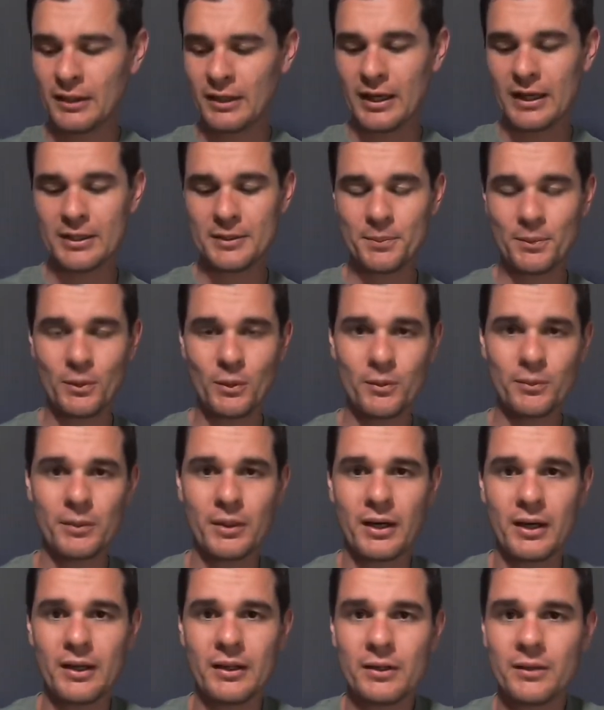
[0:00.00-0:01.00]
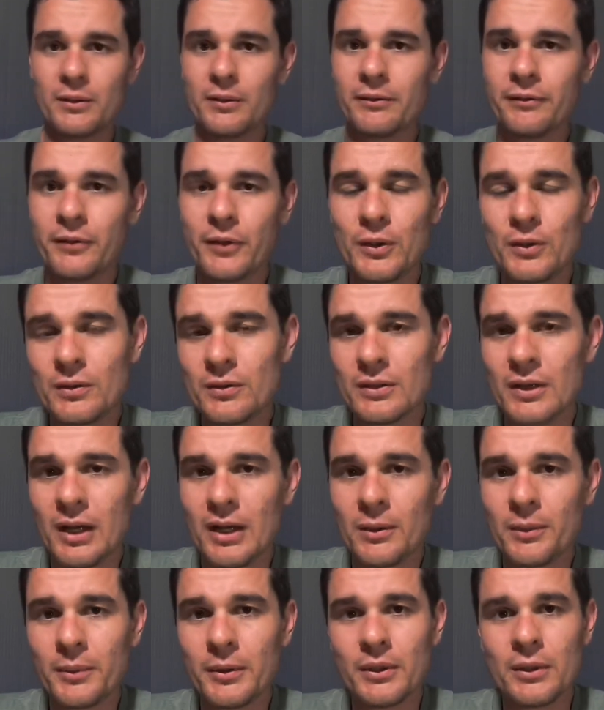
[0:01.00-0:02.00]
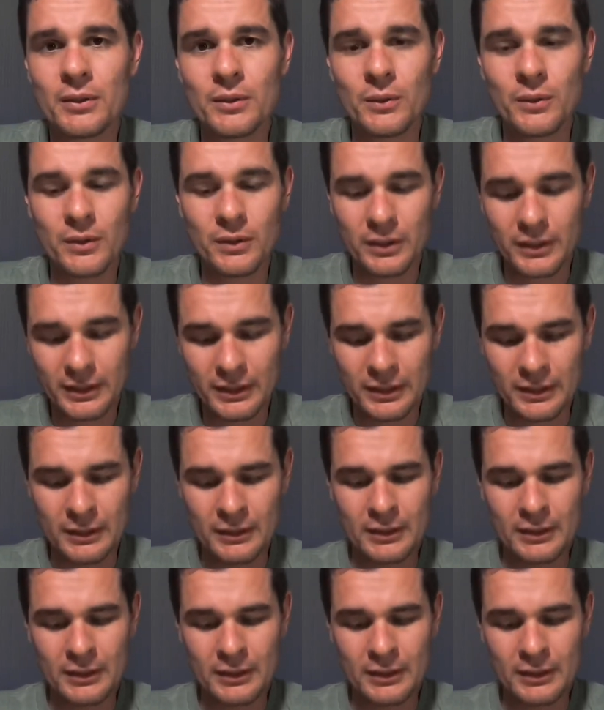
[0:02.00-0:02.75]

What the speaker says: As for all my other reviews, I'll be doing